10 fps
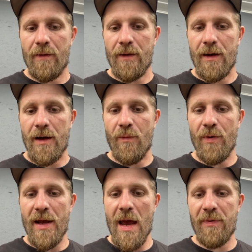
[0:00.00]
what
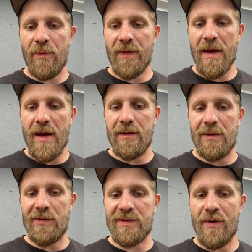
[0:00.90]
happened with that
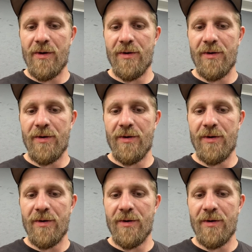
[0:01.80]
used motor you